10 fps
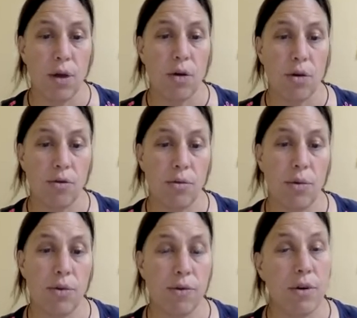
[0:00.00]

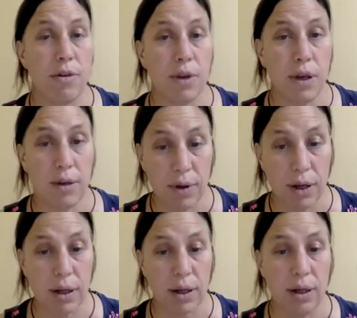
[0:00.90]
contributes very
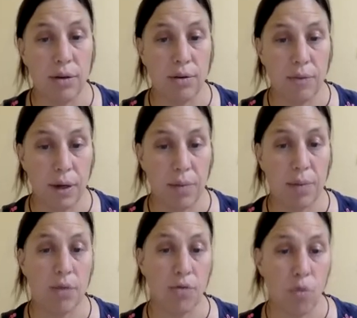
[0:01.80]
significantly to
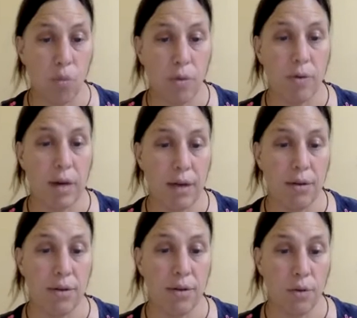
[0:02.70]
developing trauma-related
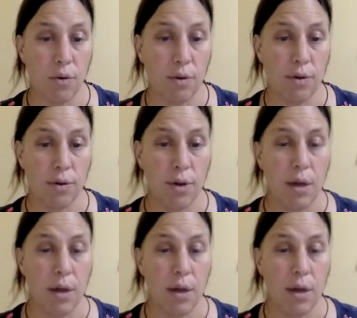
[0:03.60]
disorders.